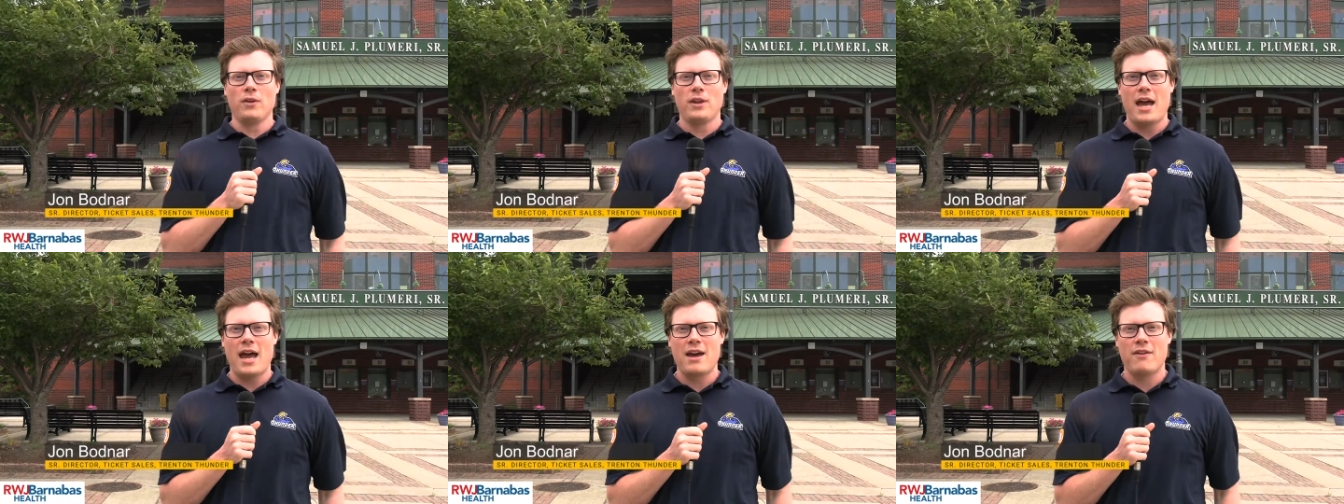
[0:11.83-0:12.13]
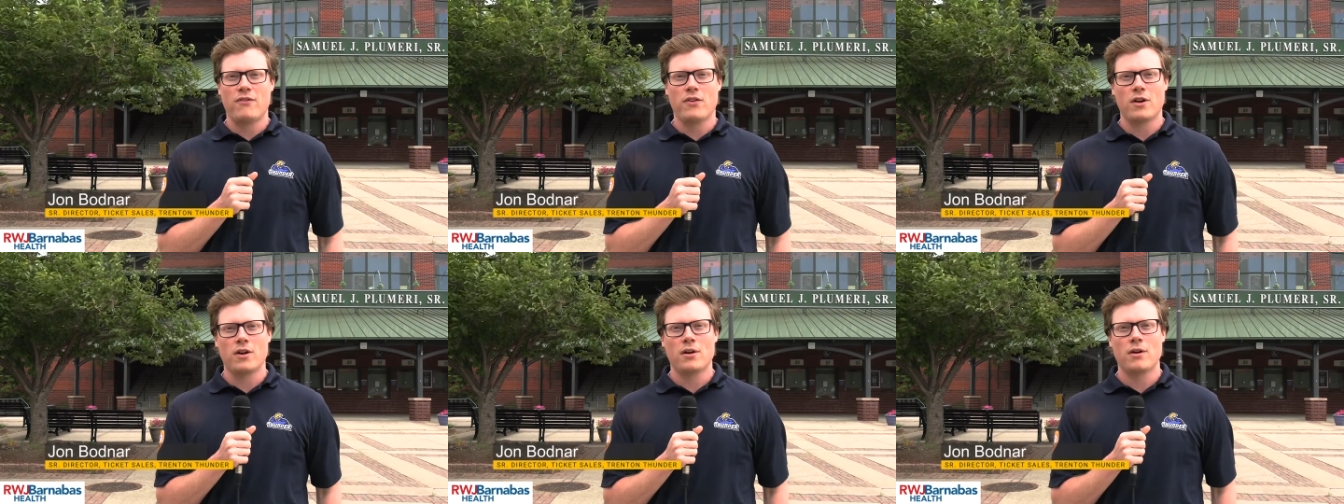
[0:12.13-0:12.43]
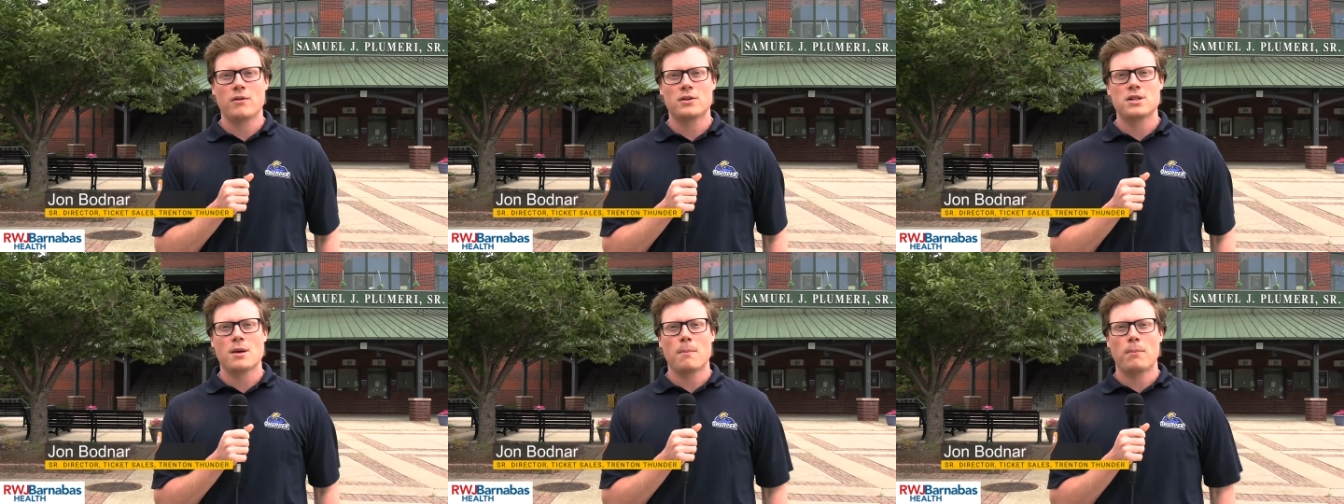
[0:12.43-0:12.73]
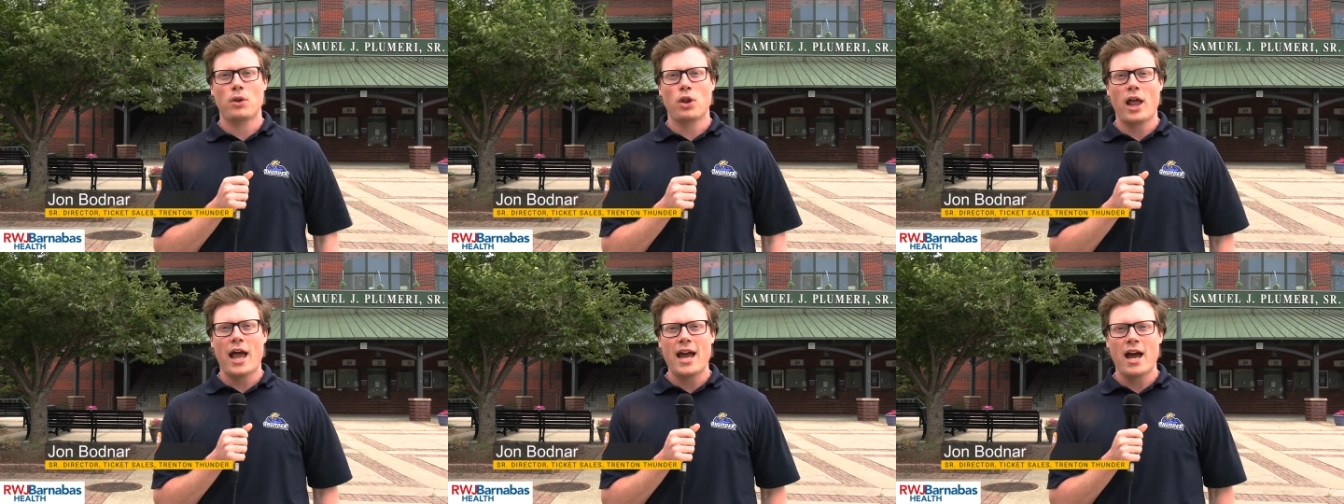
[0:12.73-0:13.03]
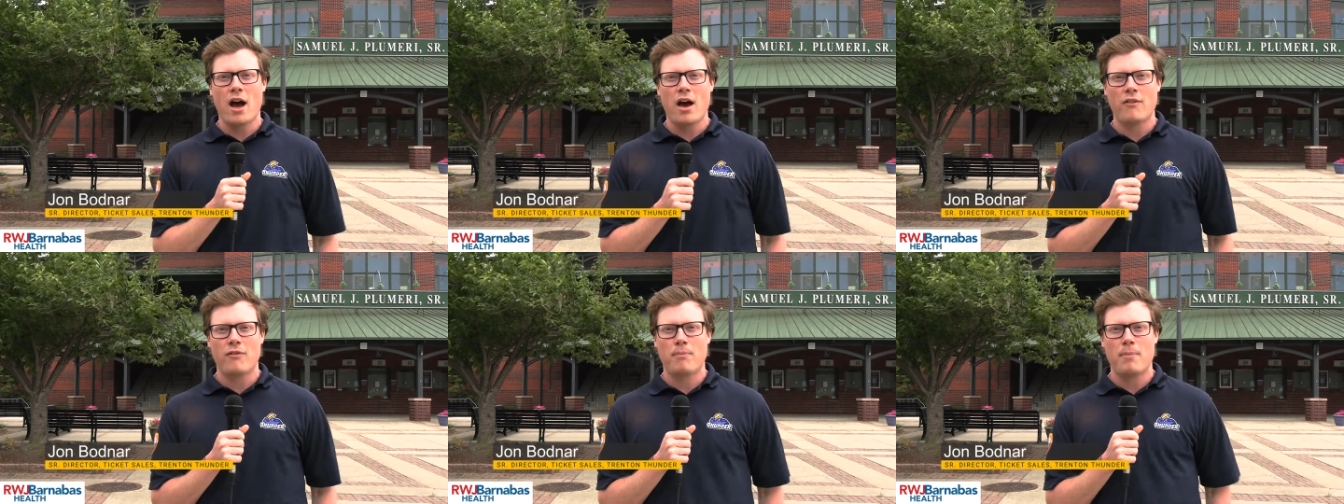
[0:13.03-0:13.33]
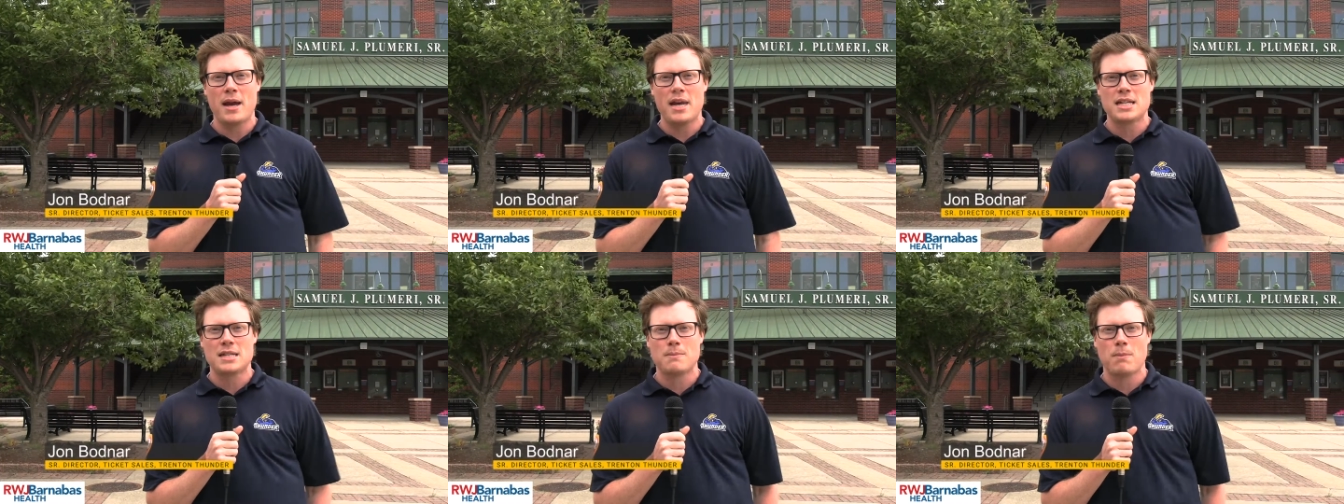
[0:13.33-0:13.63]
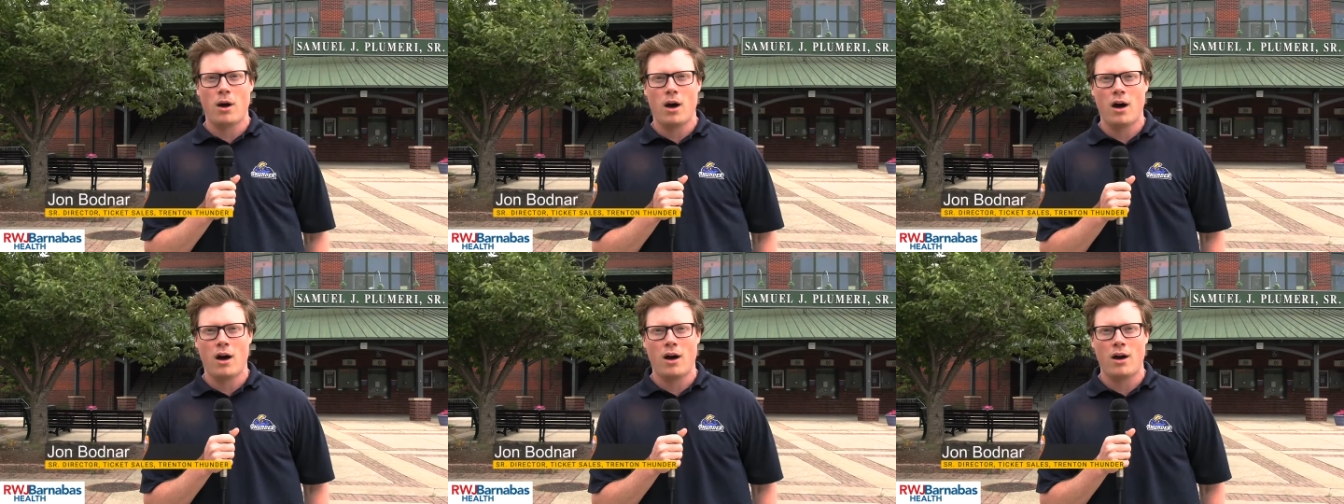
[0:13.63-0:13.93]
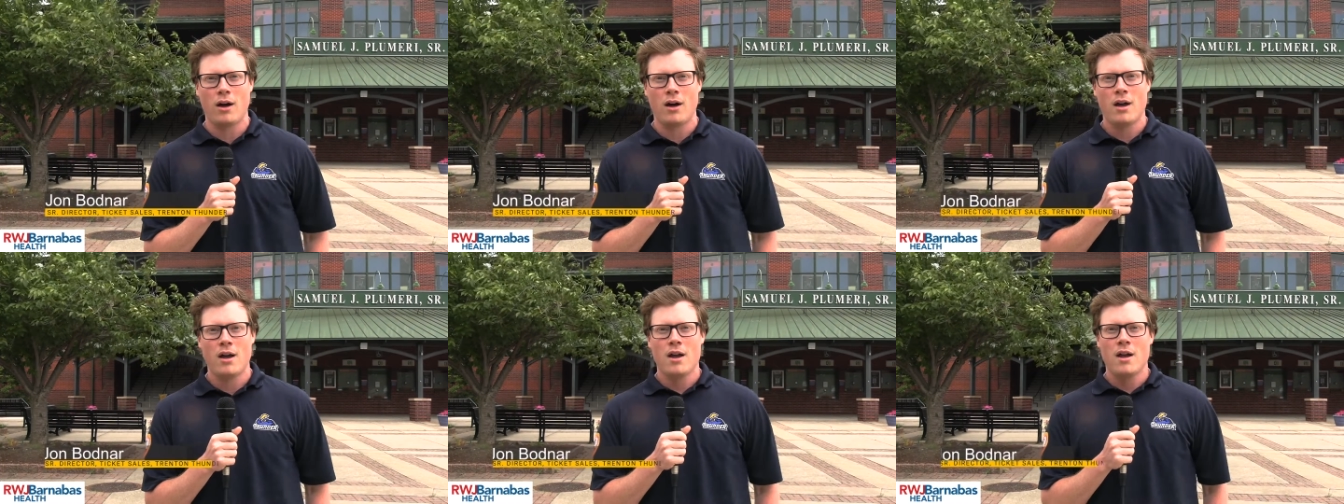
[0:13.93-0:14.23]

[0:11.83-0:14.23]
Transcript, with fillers: day for some playoff baseball.